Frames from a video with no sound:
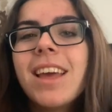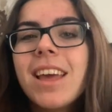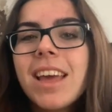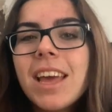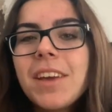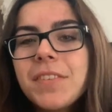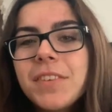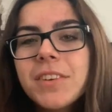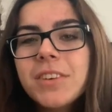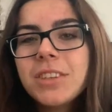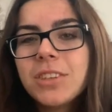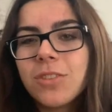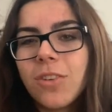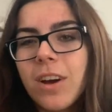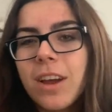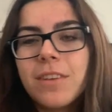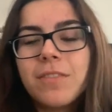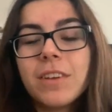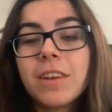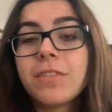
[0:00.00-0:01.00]
If you
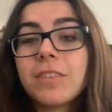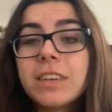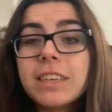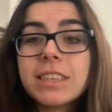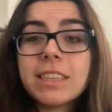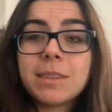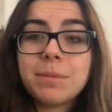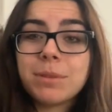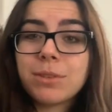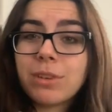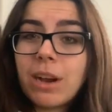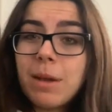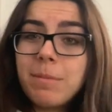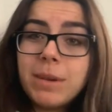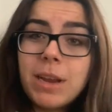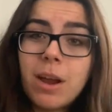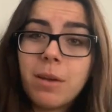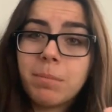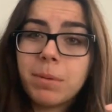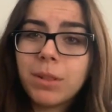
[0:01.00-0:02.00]
enjoyed, feel free to subscribe
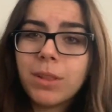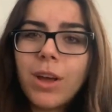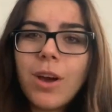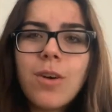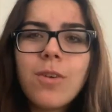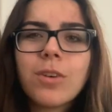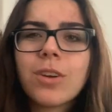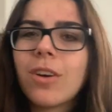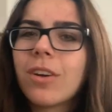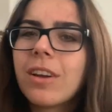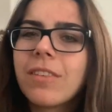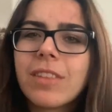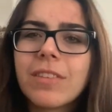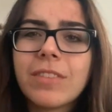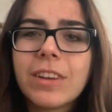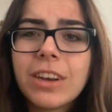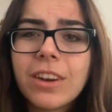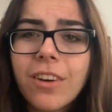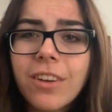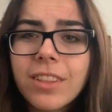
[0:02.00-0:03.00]
down below, go give the
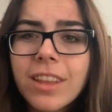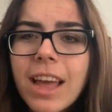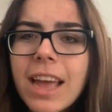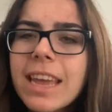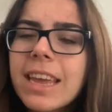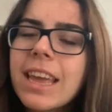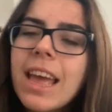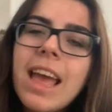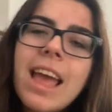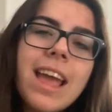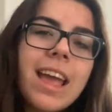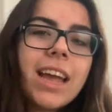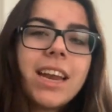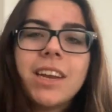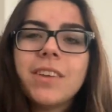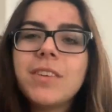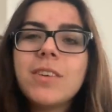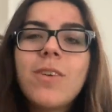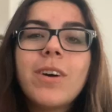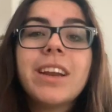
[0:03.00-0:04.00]
video a like, and
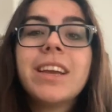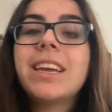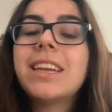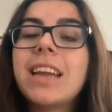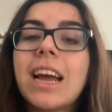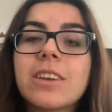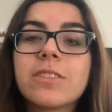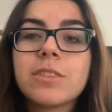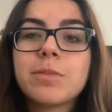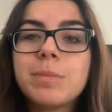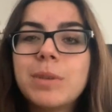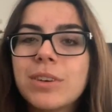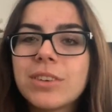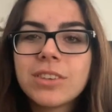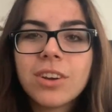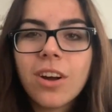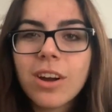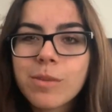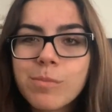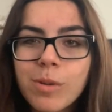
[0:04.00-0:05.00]
if you want to connect with me or
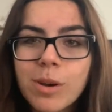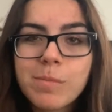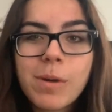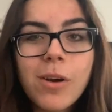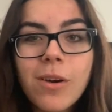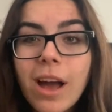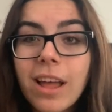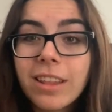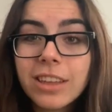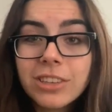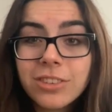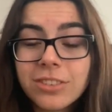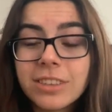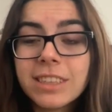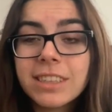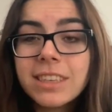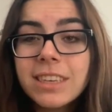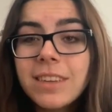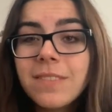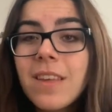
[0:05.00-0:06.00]
talk more about
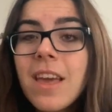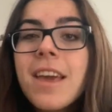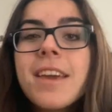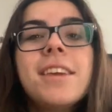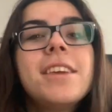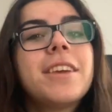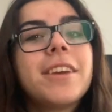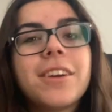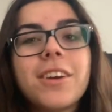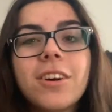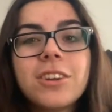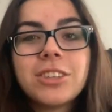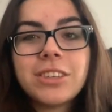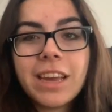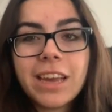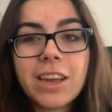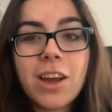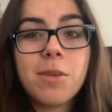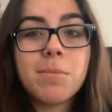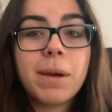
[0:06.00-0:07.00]
electricity, you can go
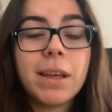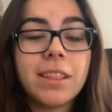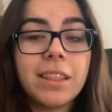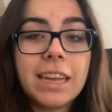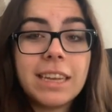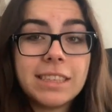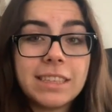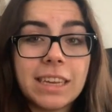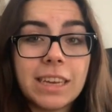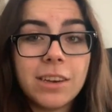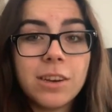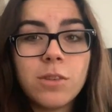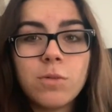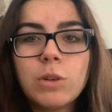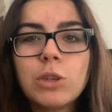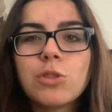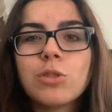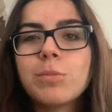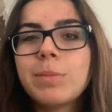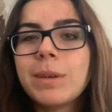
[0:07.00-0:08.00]
check out my LinkedIn,
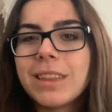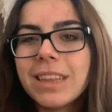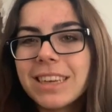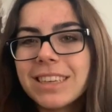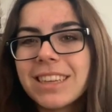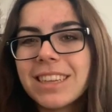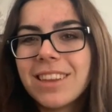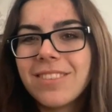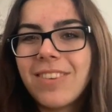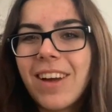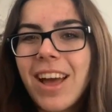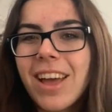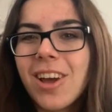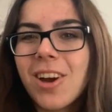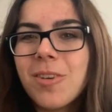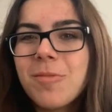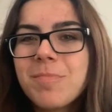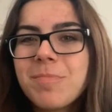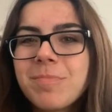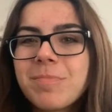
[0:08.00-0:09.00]
which will be linked in the
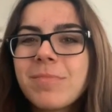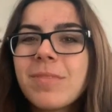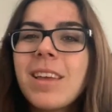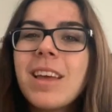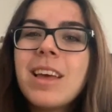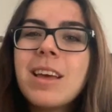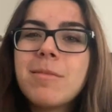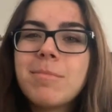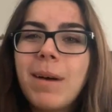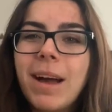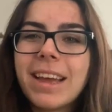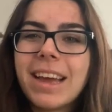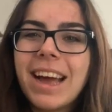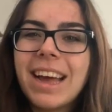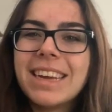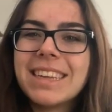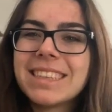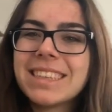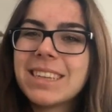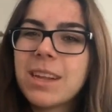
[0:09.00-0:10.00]
bio. Bye
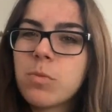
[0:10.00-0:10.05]
guys!